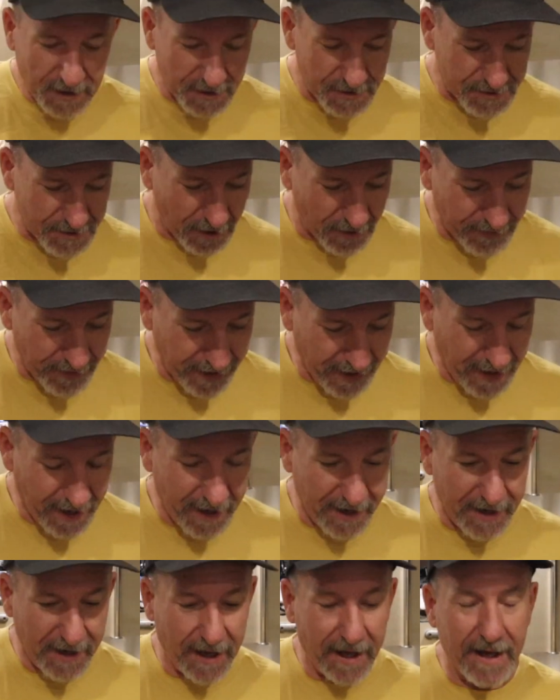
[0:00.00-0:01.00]
So they
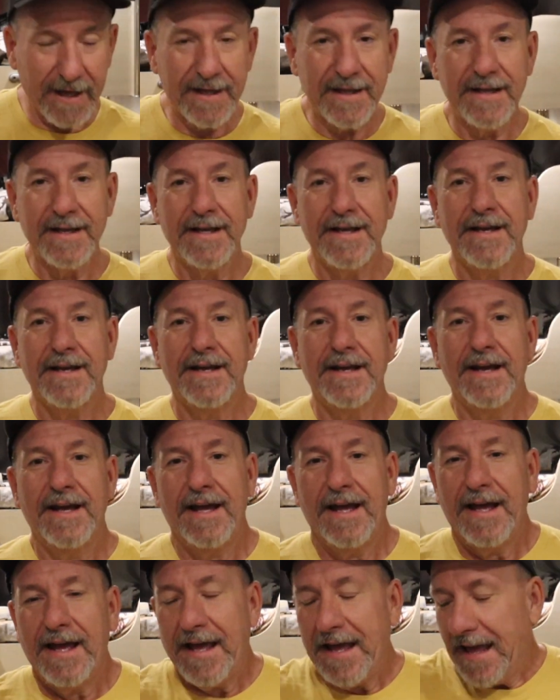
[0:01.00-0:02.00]
had, I
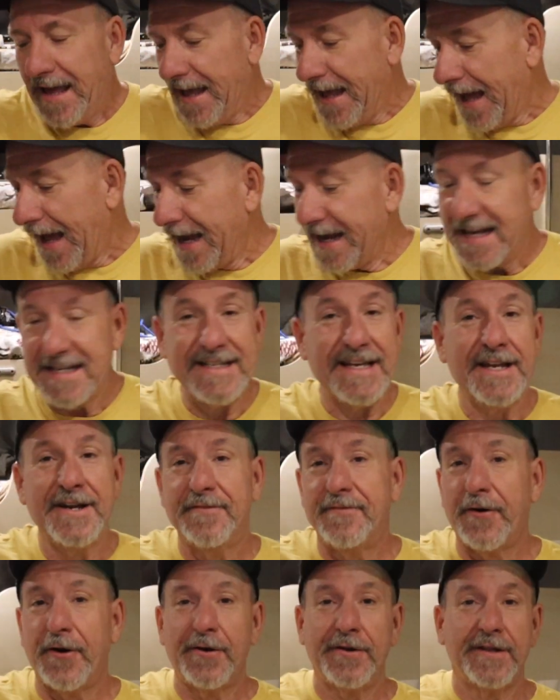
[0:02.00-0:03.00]
guess
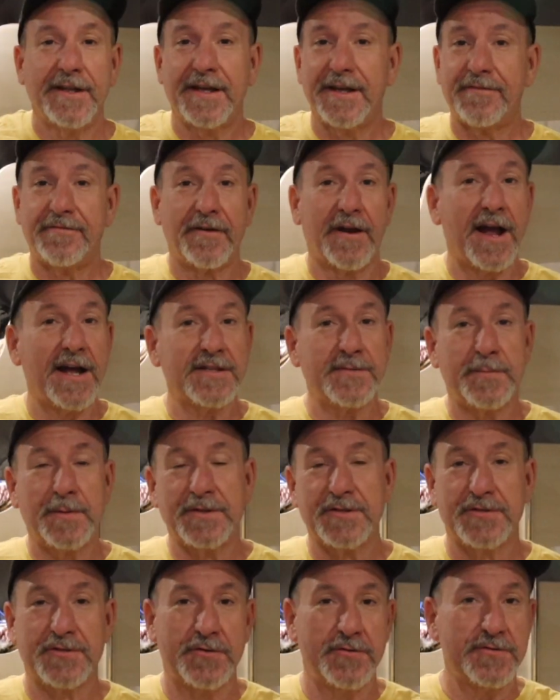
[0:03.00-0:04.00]
inadvertently, forgot to put
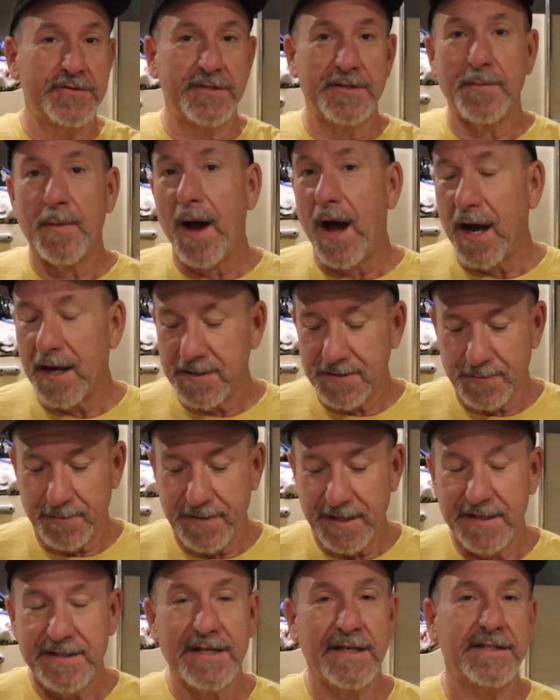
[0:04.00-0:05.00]
the screws in the box when
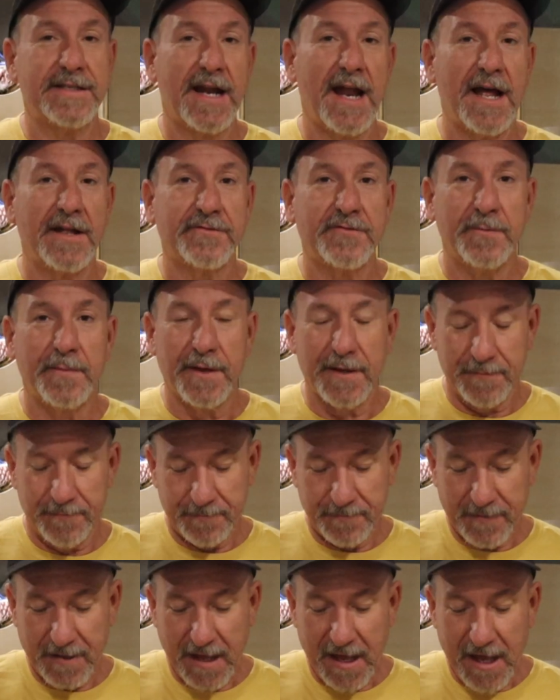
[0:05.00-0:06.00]
they sent it out to me.
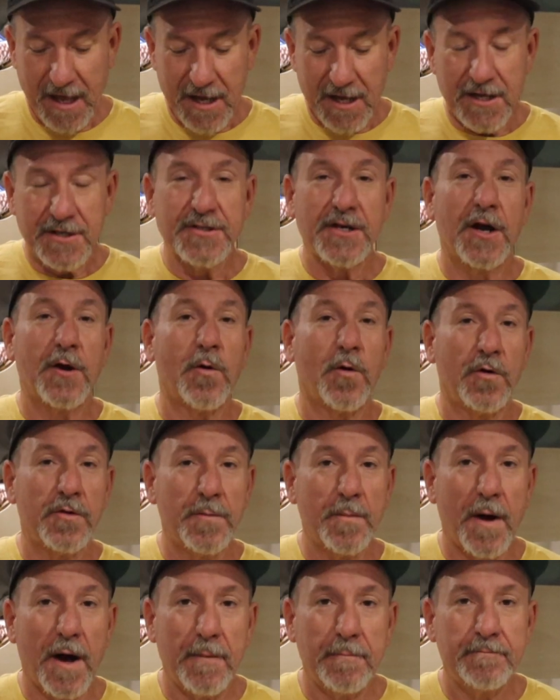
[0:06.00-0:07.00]
So I called
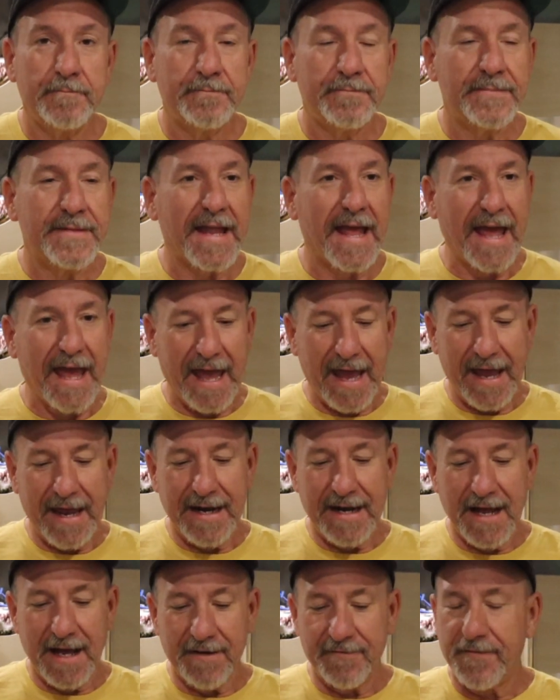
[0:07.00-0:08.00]
them up
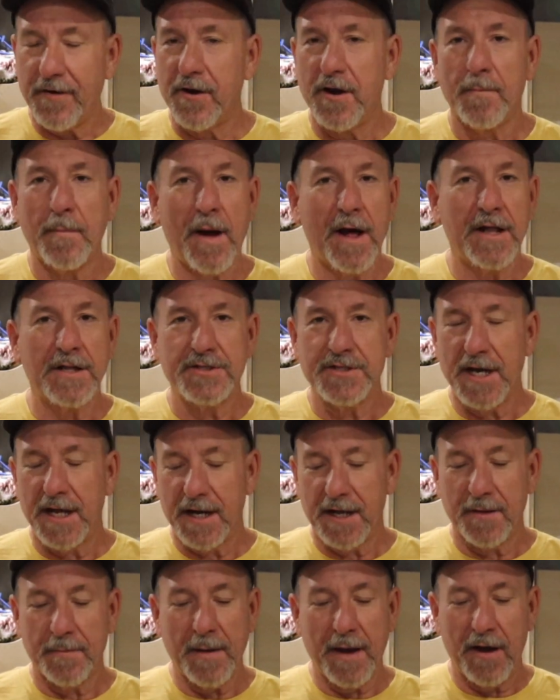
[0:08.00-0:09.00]
and very
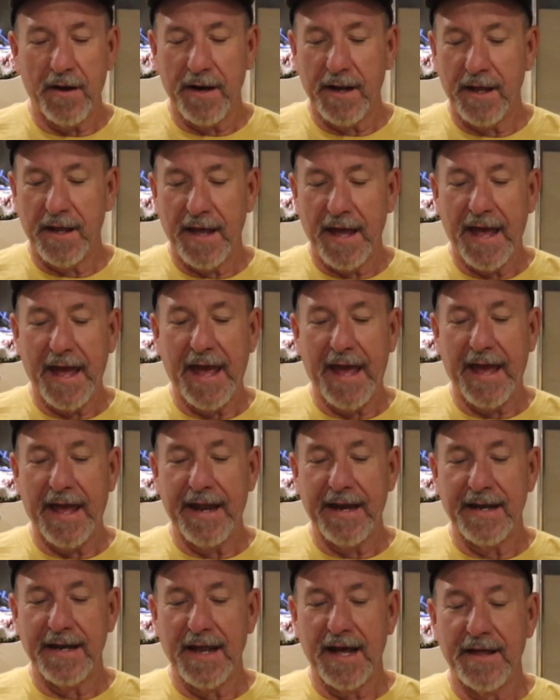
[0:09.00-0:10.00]
apologetic about it,
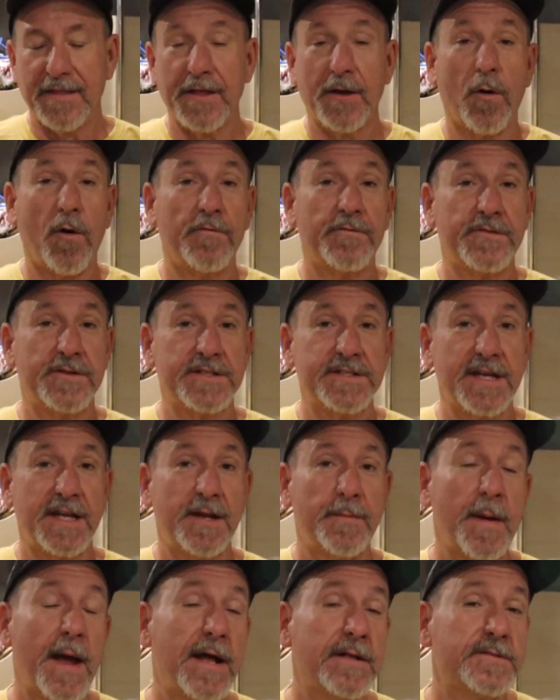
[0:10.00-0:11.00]
and they offered to
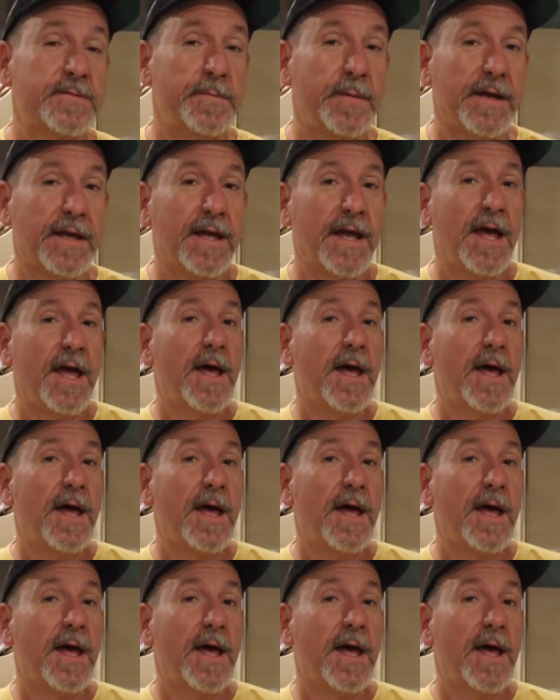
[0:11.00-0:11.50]
send them out to me.